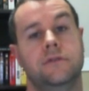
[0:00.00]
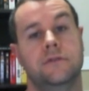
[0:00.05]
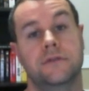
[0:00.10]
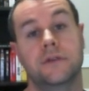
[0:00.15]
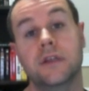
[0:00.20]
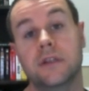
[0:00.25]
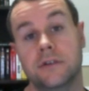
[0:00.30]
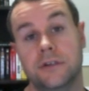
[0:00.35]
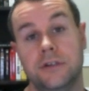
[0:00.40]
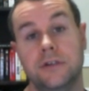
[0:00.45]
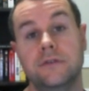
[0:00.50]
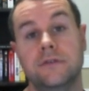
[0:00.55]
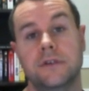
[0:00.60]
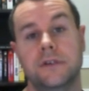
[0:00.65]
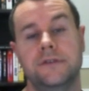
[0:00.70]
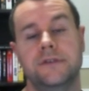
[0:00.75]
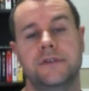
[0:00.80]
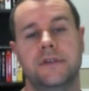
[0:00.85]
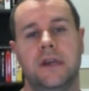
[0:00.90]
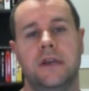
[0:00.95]
You're selling shoes
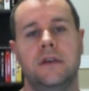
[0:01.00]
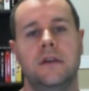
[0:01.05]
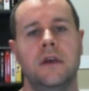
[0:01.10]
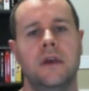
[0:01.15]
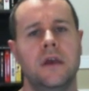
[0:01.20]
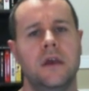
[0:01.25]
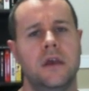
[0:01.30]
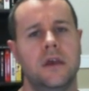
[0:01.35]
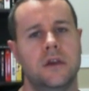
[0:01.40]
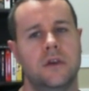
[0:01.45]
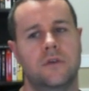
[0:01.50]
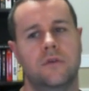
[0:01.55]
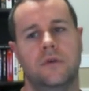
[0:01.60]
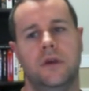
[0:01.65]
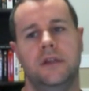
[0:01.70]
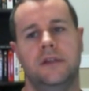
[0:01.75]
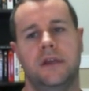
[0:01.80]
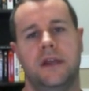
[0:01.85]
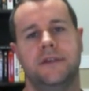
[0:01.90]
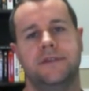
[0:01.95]
on your site,
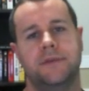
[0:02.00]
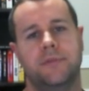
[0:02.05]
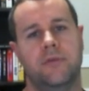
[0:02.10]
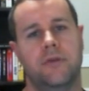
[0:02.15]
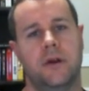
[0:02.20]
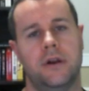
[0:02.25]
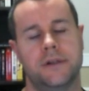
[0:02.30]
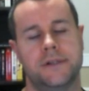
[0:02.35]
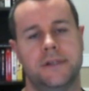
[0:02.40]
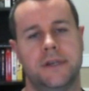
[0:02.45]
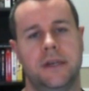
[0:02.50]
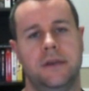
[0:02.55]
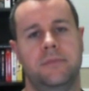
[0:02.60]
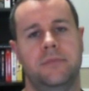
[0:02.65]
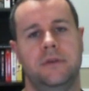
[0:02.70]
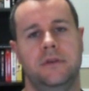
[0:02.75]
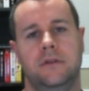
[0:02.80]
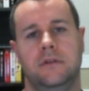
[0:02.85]
create that as a product type.